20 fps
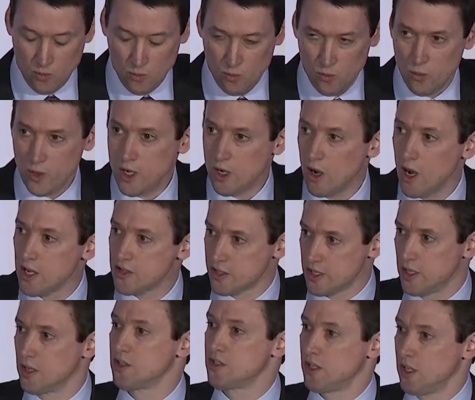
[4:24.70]
We are
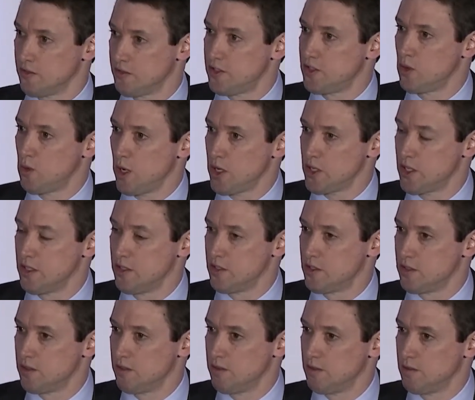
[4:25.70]
asking ourselves these
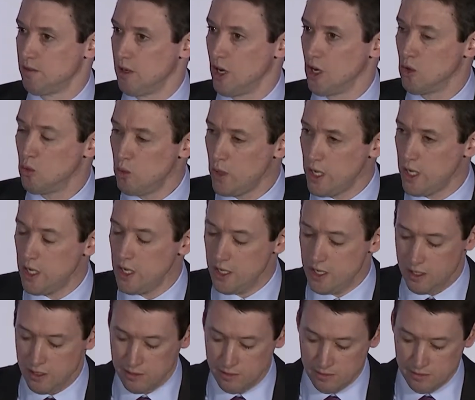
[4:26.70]
questions. Are
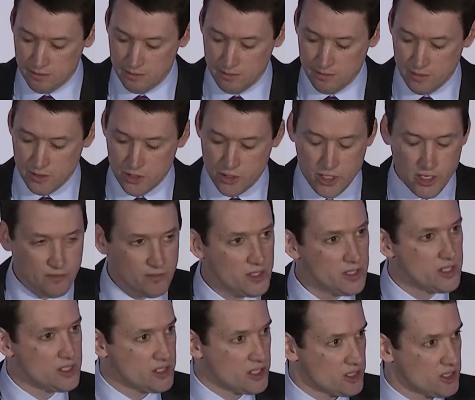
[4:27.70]
we shifting
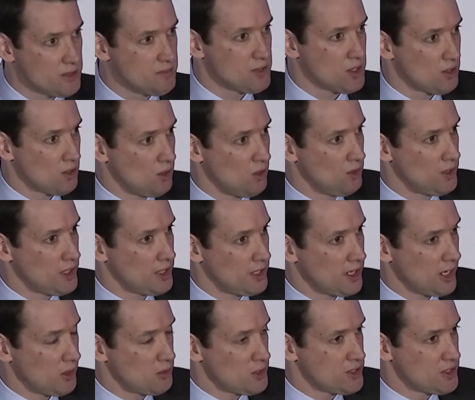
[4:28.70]
the systems that are holding
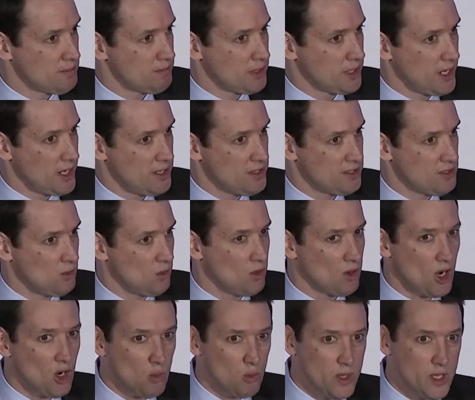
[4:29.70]
inequities in place, or
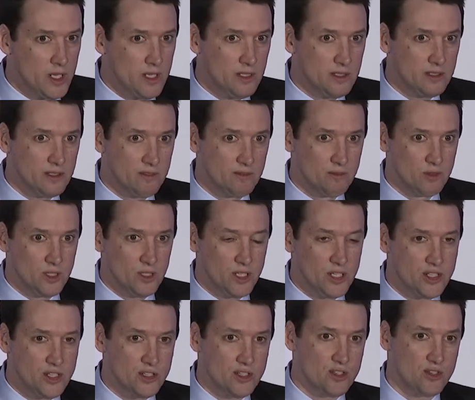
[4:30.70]
are we really
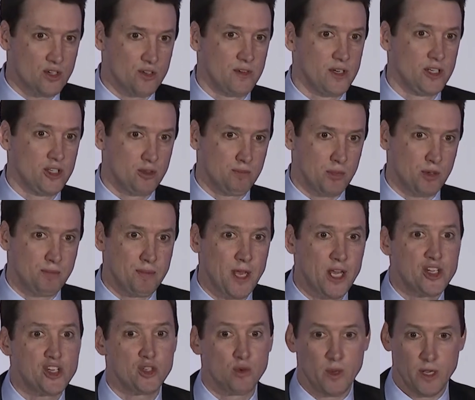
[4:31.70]
just serving to
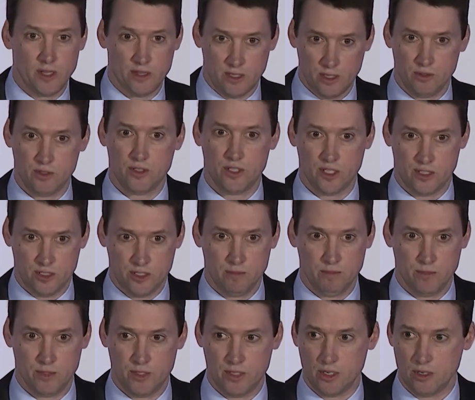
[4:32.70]
perpetuate those
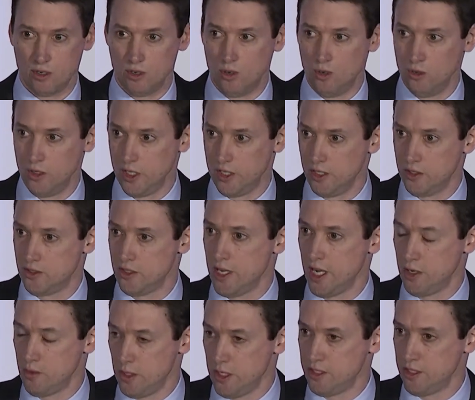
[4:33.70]
systems that are holding those
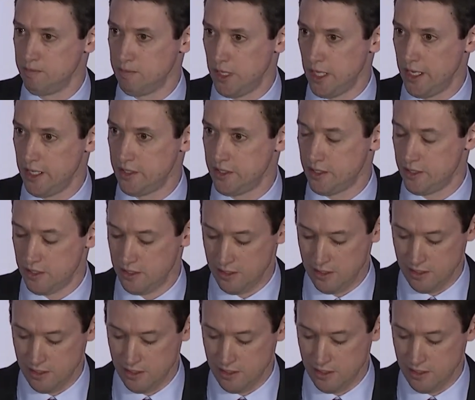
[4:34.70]
inequities in place?